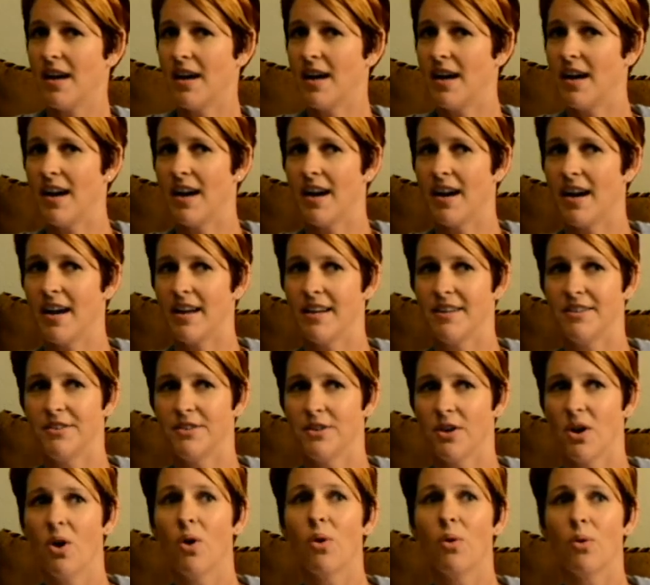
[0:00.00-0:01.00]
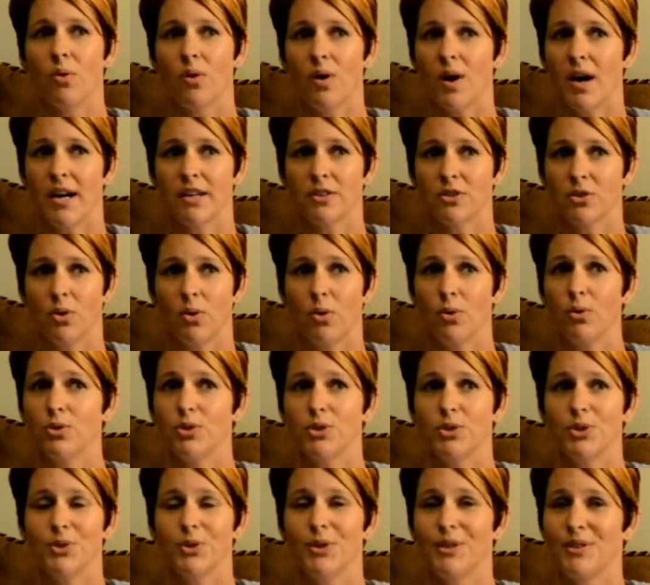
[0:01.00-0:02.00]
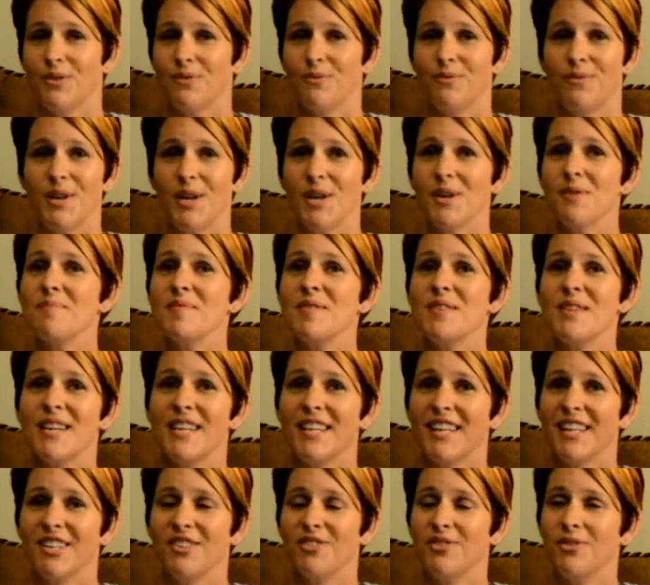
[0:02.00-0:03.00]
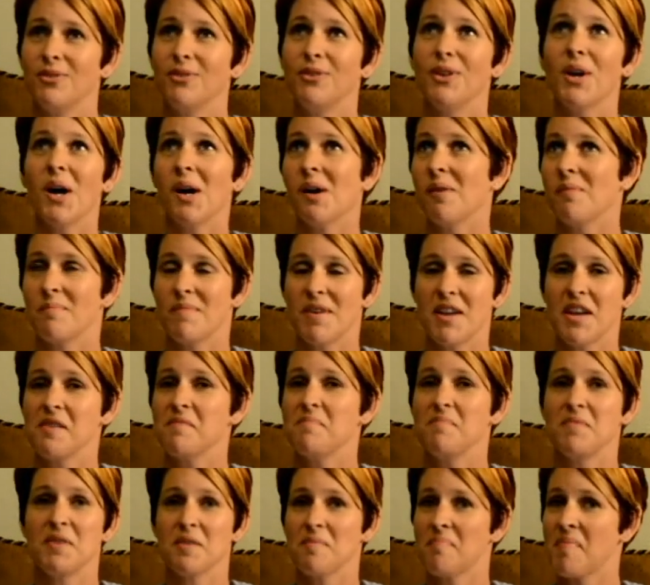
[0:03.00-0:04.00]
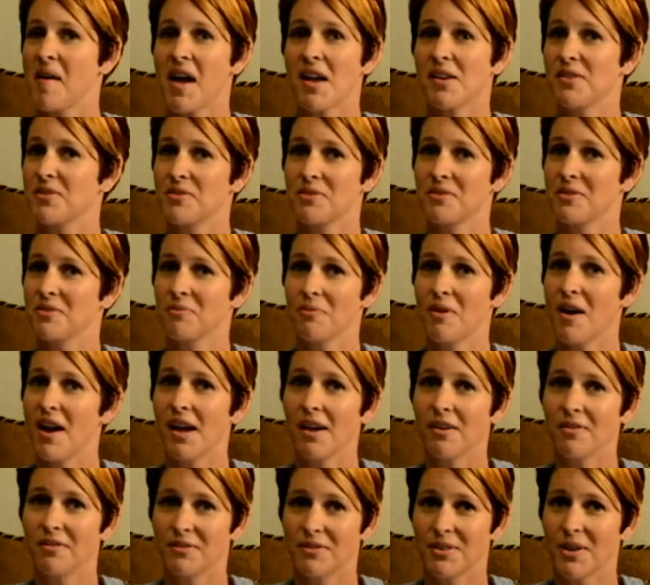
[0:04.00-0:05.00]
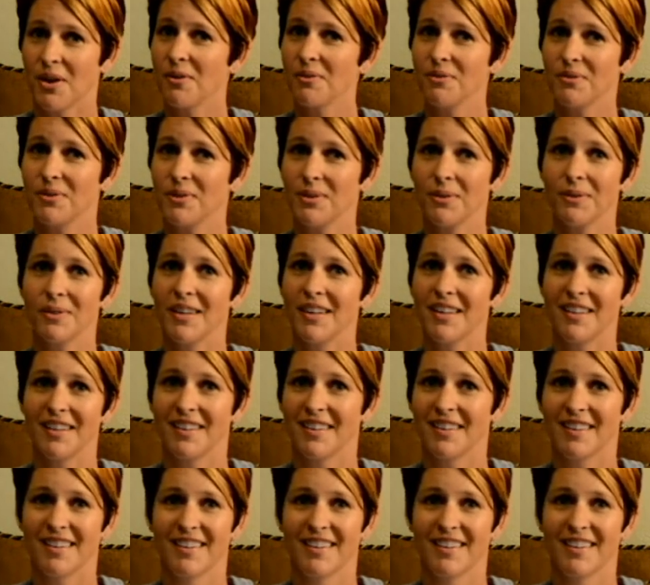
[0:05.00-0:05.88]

I told you at the very beginning, do not make me a pastor's wife. Don't do it.